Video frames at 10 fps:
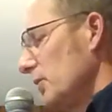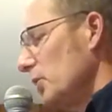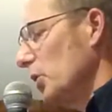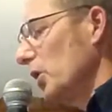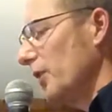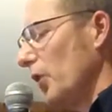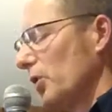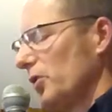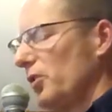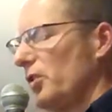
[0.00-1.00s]
really
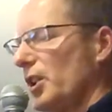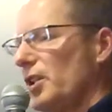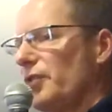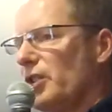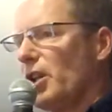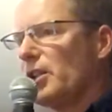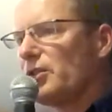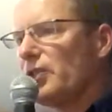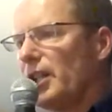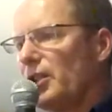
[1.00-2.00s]
focuses on the phenolic
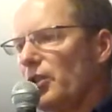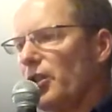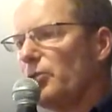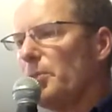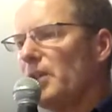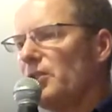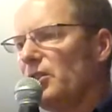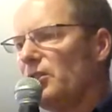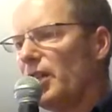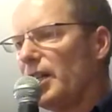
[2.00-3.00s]
side or the spicy
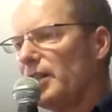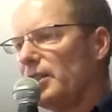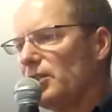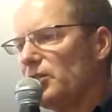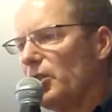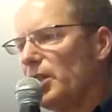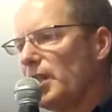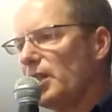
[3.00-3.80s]
side. And so you get